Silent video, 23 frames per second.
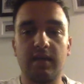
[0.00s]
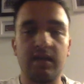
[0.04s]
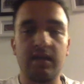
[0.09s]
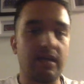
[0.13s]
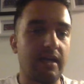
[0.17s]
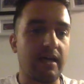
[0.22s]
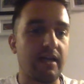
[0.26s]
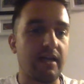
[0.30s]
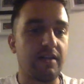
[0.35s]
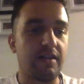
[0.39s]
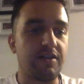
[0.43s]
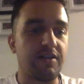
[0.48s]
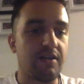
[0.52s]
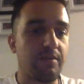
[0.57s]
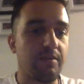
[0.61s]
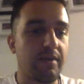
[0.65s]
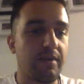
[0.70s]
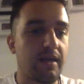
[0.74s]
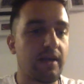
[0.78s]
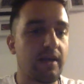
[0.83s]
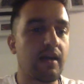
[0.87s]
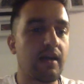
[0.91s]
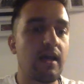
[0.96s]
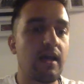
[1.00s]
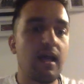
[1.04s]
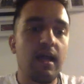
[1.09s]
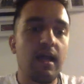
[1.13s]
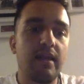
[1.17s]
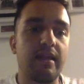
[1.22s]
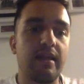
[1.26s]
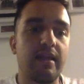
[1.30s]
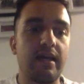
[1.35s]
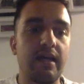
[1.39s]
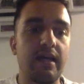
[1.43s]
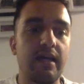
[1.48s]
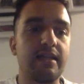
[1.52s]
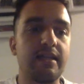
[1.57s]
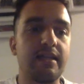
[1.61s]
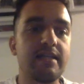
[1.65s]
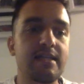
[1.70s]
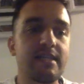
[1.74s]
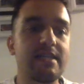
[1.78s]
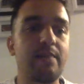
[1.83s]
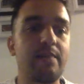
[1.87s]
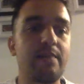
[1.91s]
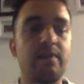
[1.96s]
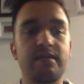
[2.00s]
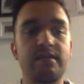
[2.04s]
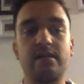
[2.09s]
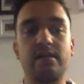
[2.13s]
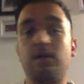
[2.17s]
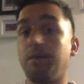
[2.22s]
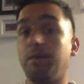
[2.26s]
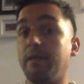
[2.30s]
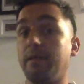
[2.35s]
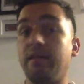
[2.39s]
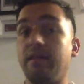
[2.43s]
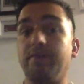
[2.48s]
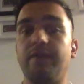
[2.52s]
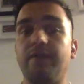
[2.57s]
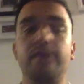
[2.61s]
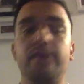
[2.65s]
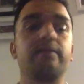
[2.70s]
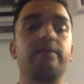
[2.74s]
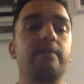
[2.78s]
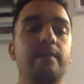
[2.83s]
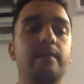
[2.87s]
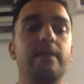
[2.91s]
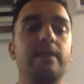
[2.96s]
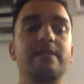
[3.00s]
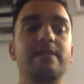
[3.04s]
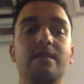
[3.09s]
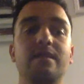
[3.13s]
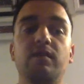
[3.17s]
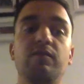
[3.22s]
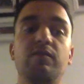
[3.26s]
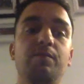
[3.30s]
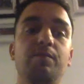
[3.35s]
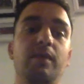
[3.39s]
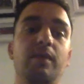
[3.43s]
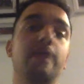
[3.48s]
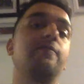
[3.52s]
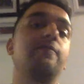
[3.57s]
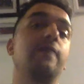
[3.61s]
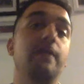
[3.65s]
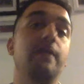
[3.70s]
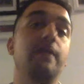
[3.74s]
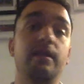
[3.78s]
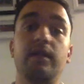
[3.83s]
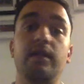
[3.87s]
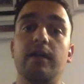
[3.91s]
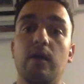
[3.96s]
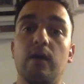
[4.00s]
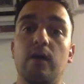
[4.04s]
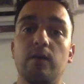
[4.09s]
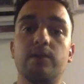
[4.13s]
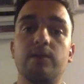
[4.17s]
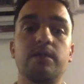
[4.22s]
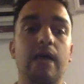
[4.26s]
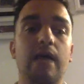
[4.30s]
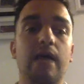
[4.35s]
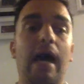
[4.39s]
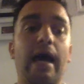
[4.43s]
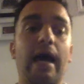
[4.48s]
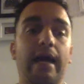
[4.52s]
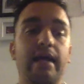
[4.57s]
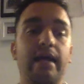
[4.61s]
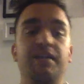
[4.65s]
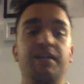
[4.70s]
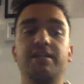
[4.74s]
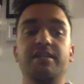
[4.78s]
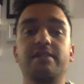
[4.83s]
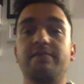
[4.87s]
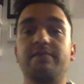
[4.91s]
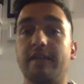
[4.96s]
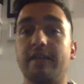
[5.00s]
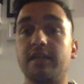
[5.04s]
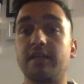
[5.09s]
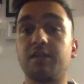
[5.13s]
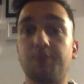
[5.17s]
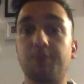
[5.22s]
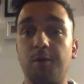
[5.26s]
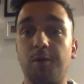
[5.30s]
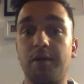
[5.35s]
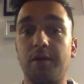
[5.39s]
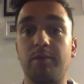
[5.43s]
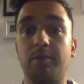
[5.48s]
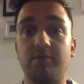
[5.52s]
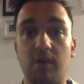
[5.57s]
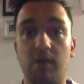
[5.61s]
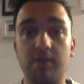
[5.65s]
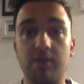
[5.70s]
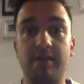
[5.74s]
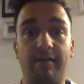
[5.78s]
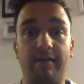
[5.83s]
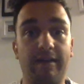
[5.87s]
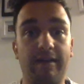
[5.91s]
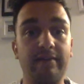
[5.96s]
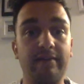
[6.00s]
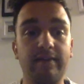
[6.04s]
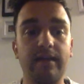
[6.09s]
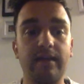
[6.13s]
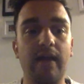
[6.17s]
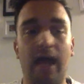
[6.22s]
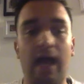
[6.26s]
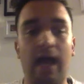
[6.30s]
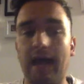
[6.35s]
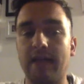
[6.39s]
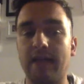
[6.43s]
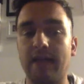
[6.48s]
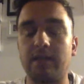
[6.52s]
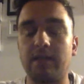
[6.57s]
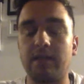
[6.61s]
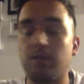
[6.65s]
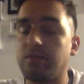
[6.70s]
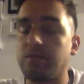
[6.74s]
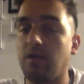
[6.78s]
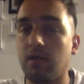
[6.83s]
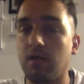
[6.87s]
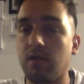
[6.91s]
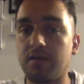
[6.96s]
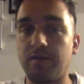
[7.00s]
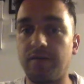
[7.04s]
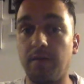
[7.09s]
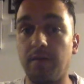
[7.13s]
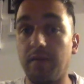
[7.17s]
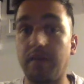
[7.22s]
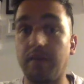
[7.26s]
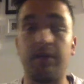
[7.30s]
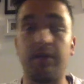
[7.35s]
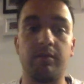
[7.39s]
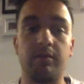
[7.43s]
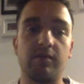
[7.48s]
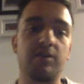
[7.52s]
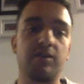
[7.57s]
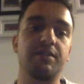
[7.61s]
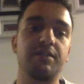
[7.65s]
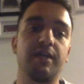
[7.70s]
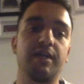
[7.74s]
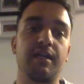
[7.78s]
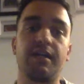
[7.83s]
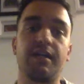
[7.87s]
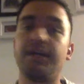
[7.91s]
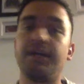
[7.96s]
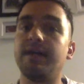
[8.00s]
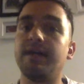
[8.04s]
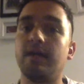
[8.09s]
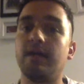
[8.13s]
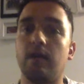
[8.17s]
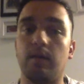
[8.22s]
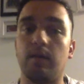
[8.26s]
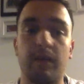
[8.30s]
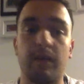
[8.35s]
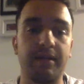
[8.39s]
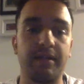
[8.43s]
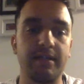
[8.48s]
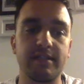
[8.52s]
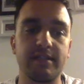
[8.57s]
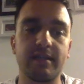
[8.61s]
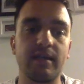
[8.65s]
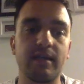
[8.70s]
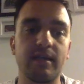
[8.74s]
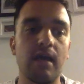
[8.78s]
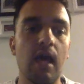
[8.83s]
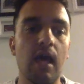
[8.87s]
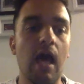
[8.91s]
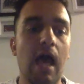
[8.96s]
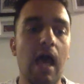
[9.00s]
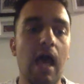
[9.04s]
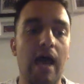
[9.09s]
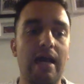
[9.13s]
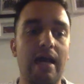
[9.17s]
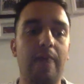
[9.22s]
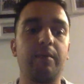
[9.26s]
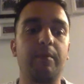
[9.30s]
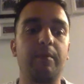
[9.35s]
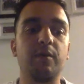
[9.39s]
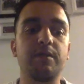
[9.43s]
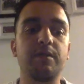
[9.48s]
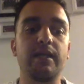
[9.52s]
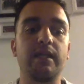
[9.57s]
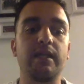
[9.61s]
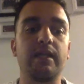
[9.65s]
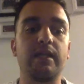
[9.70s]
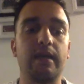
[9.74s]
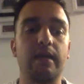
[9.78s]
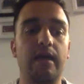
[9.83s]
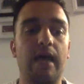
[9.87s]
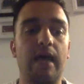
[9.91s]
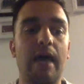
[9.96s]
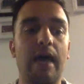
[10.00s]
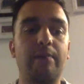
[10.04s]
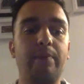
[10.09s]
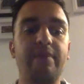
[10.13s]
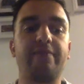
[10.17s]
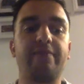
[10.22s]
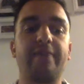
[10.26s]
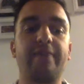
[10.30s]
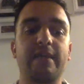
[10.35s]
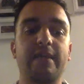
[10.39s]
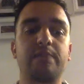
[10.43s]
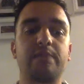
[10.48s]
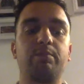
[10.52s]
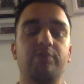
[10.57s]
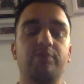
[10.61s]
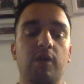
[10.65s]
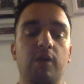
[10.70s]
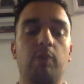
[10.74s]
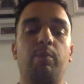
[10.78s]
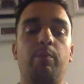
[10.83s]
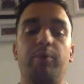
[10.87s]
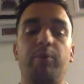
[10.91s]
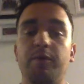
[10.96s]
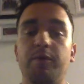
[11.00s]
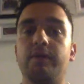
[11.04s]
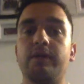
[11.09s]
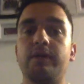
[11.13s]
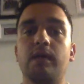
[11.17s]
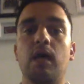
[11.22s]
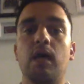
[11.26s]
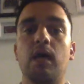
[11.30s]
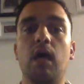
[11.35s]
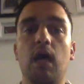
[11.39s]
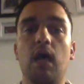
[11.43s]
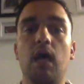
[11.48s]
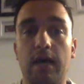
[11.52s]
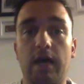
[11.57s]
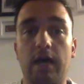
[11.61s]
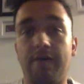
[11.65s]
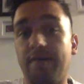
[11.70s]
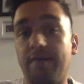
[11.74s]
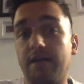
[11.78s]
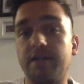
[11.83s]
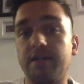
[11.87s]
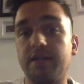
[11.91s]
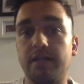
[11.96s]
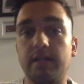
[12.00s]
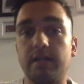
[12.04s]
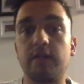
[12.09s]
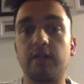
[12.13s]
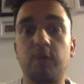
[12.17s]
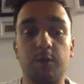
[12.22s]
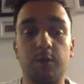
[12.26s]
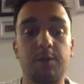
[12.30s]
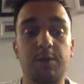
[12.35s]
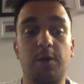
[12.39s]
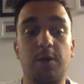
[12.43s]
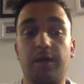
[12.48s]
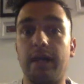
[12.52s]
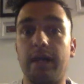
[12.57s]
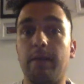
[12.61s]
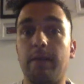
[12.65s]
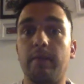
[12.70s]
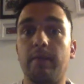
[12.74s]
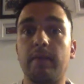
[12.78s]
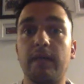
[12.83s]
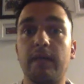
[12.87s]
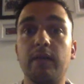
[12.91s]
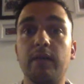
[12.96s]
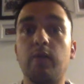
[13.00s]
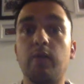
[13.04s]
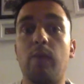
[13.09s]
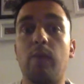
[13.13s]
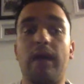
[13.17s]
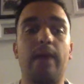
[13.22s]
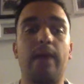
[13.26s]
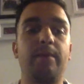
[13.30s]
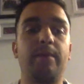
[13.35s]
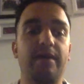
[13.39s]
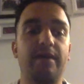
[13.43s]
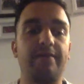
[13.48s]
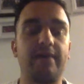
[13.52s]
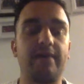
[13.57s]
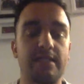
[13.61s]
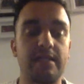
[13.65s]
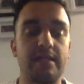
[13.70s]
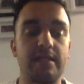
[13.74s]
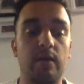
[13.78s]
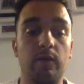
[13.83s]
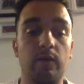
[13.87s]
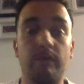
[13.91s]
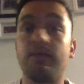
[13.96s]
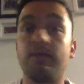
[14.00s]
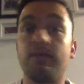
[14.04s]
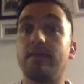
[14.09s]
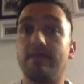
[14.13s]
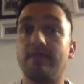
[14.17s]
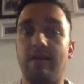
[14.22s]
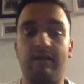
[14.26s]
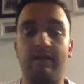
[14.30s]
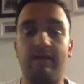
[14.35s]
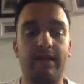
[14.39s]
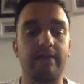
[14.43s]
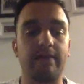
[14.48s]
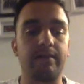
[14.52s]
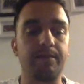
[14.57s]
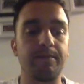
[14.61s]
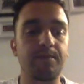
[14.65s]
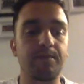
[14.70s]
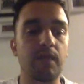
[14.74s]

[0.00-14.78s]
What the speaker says: again, jumping, this example is a little bit different. Instead of me creating the nodes, I just like store the blocks directly. I had some blocks from the Ethereum blockchain here on my disk, and I'm using the IPFS block put function to store them into my IPFS node directly.